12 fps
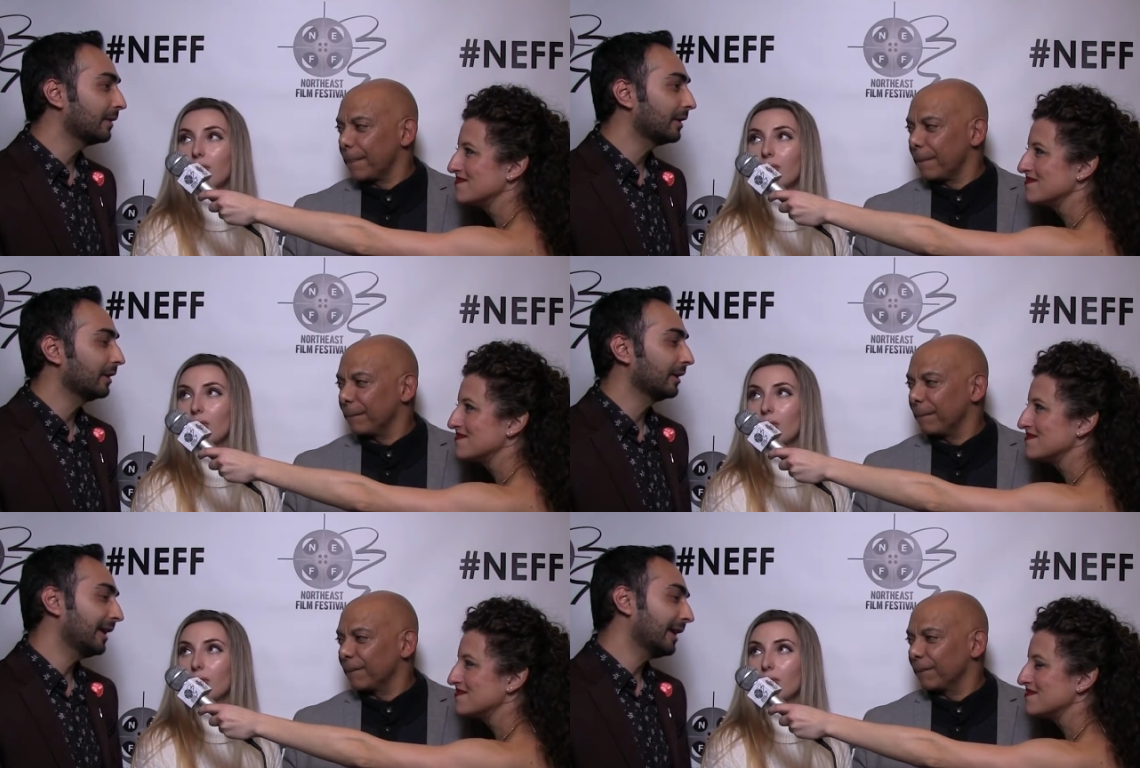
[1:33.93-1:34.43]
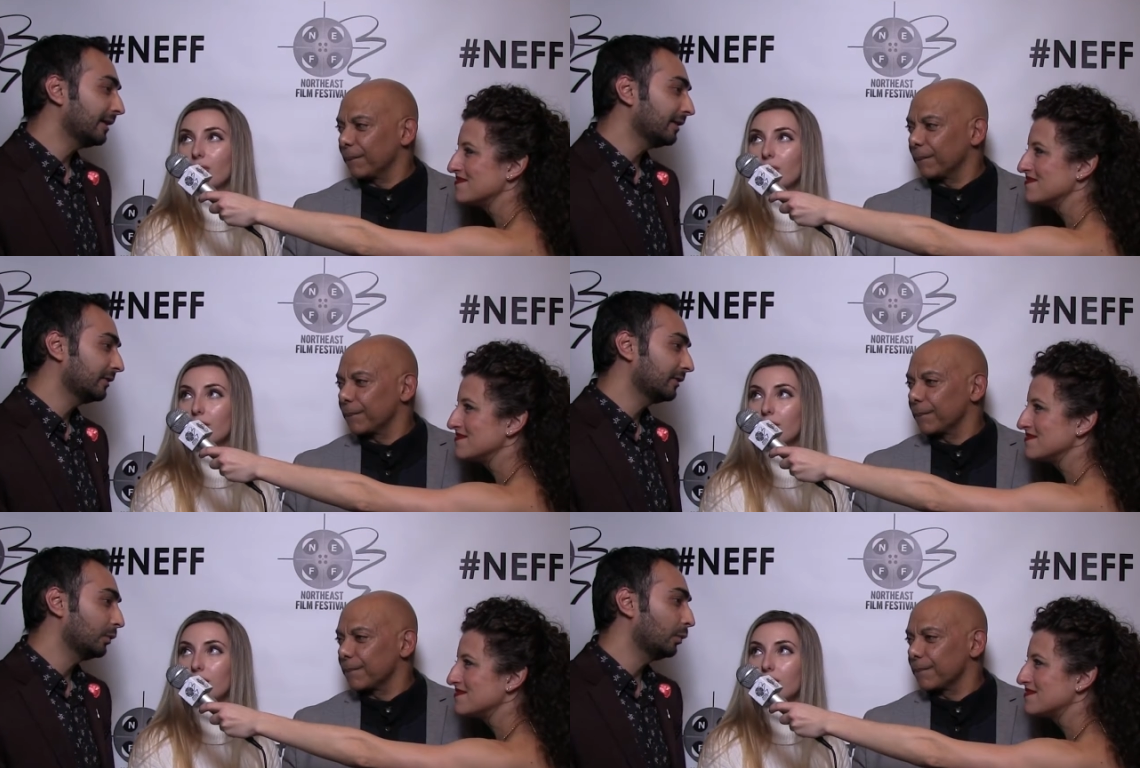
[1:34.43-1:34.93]
Speaker 1: But
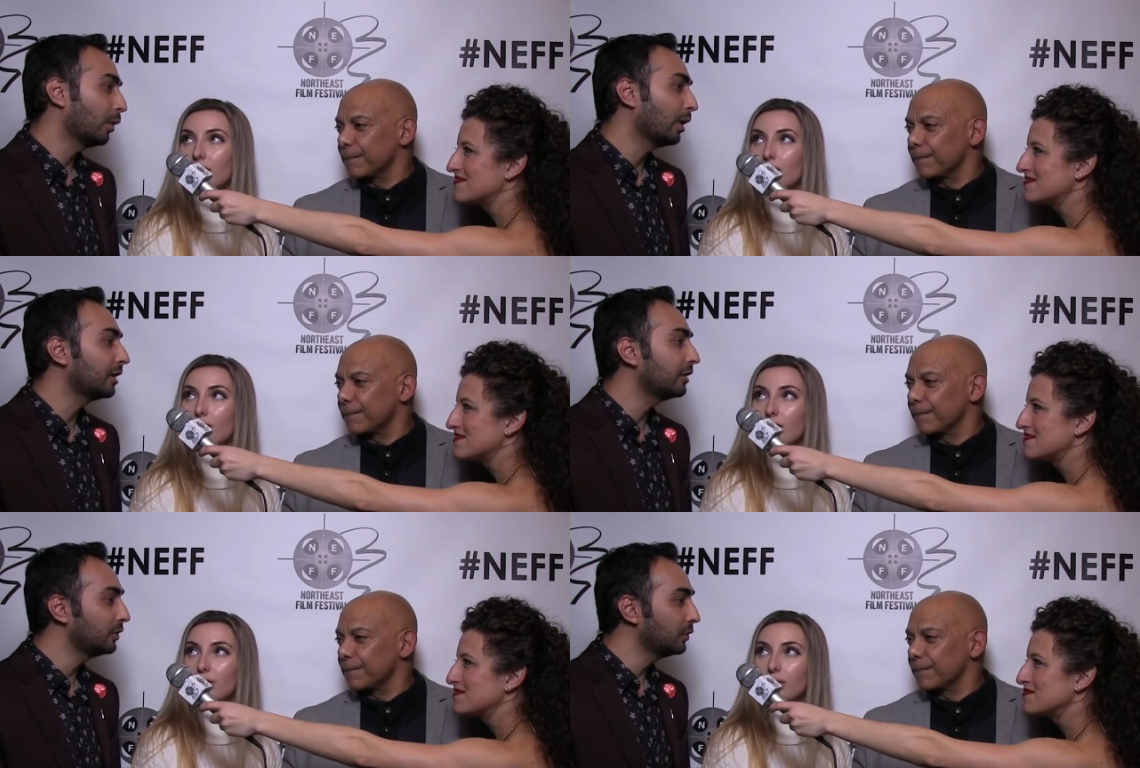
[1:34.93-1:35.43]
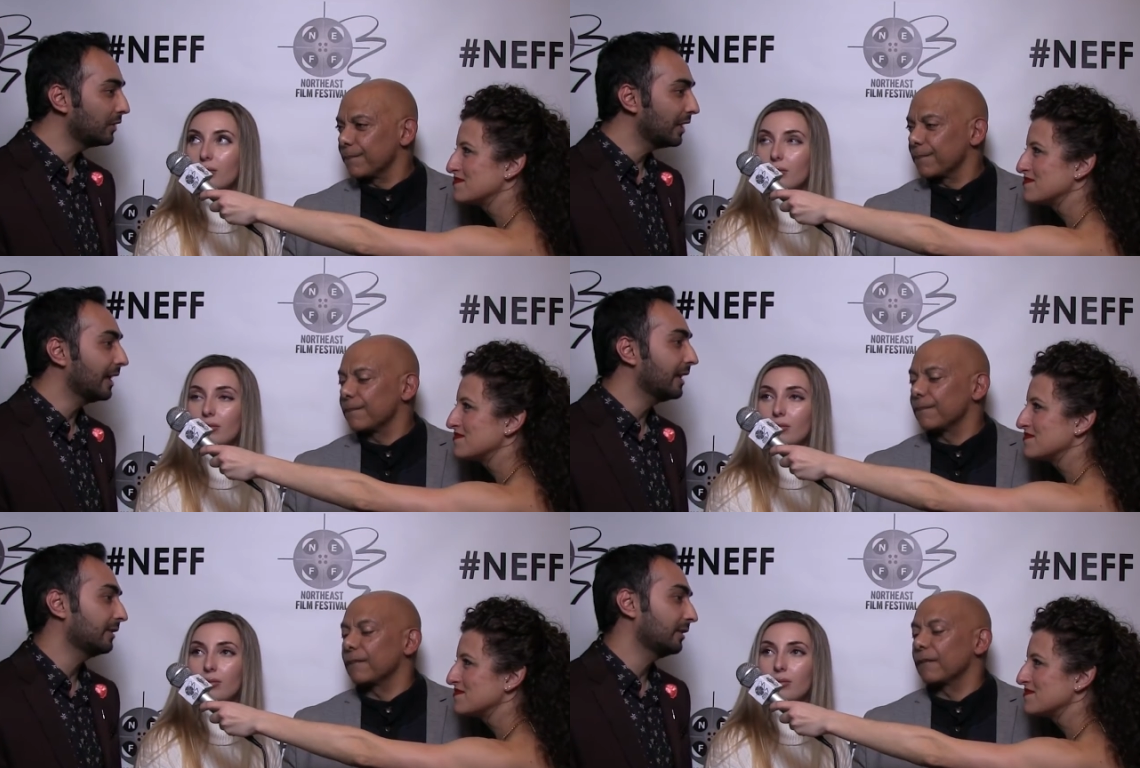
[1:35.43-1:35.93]
again, you want to do
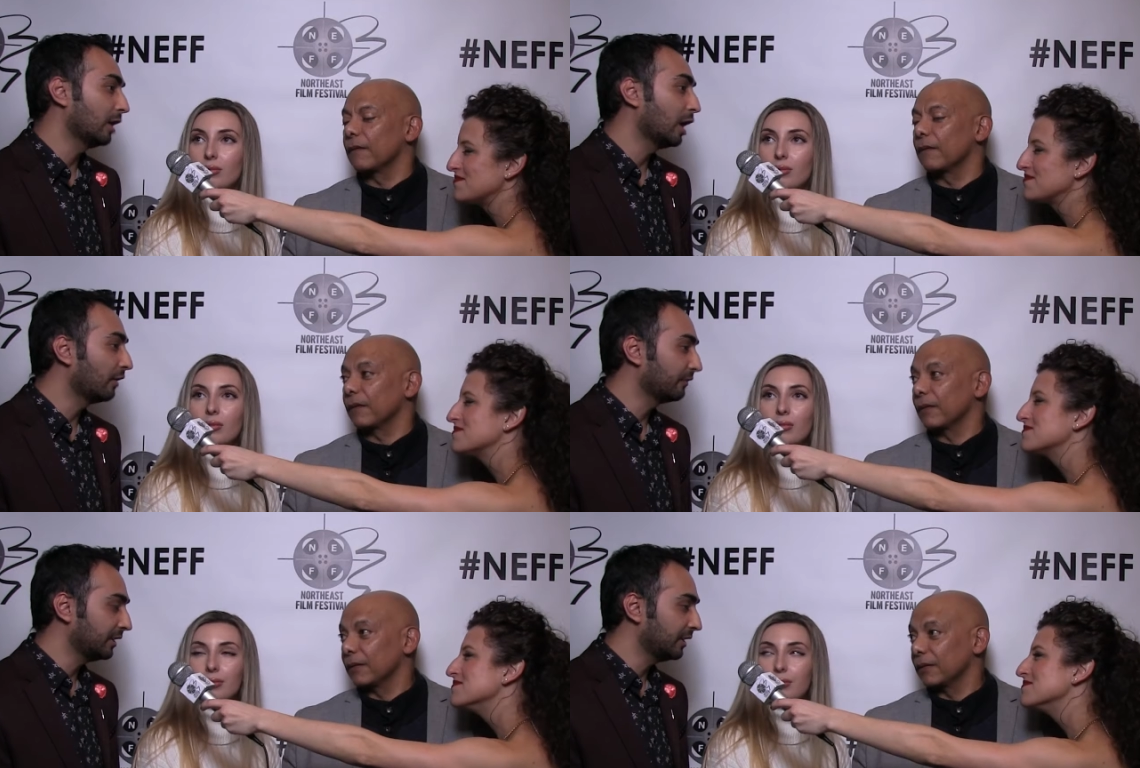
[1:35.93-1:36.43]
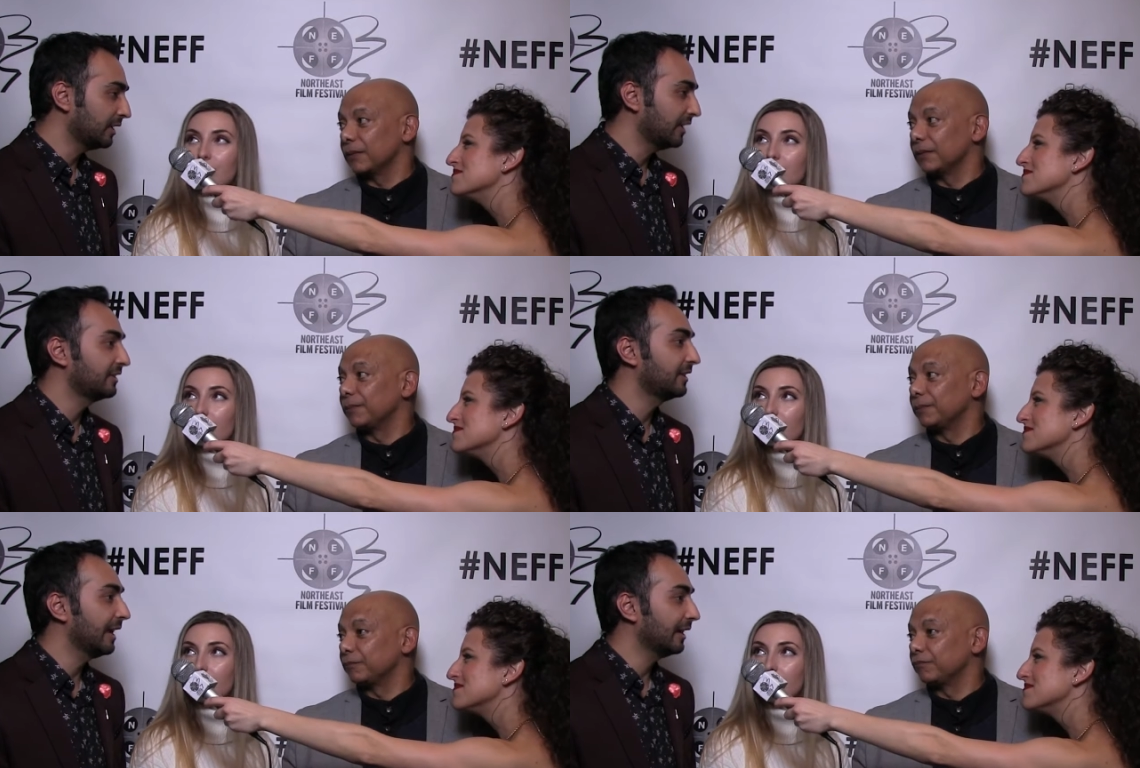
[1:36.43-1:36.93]
that often
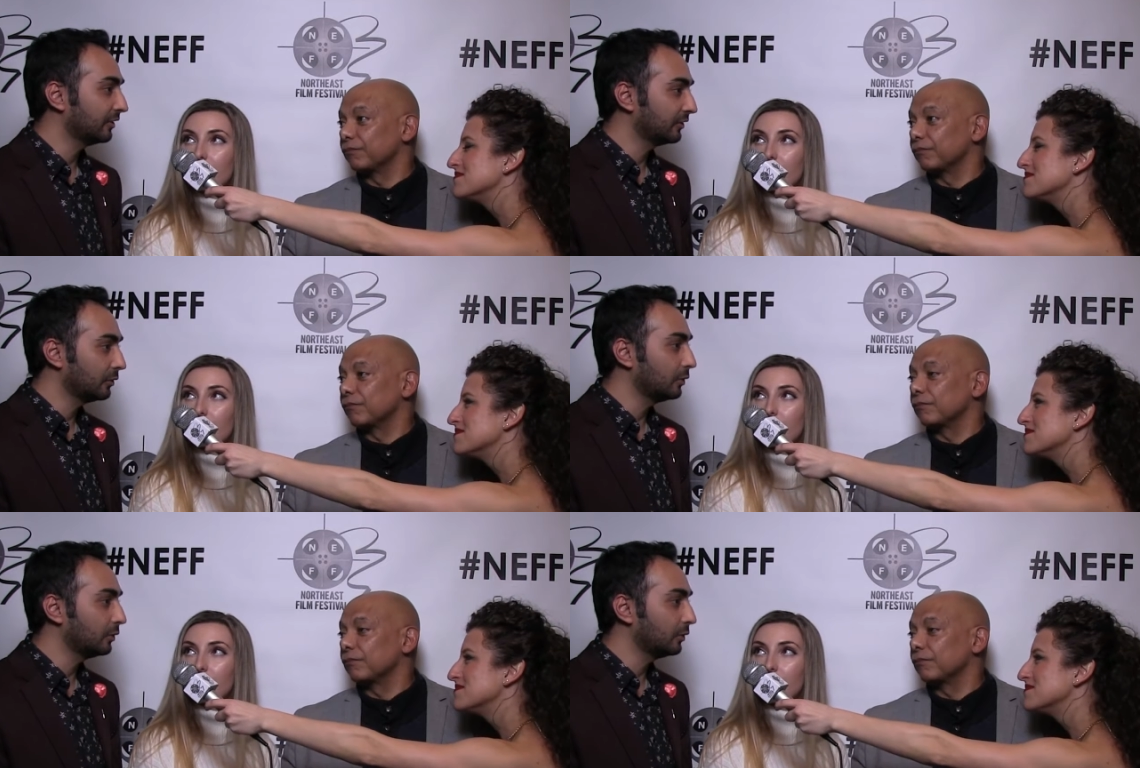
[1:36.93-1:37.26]
as an actor,